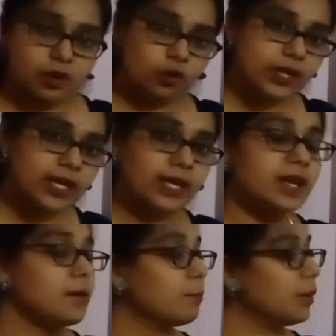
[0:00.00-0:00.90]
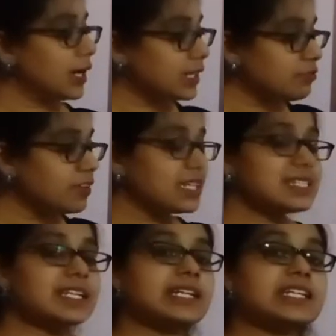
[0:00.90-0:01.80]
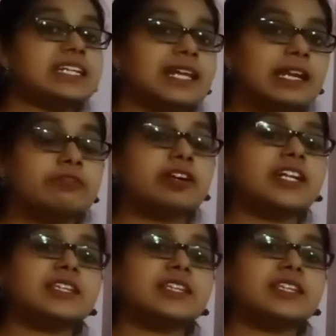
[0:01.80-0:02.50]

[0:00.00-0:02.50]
Okay, but if it is getting delivered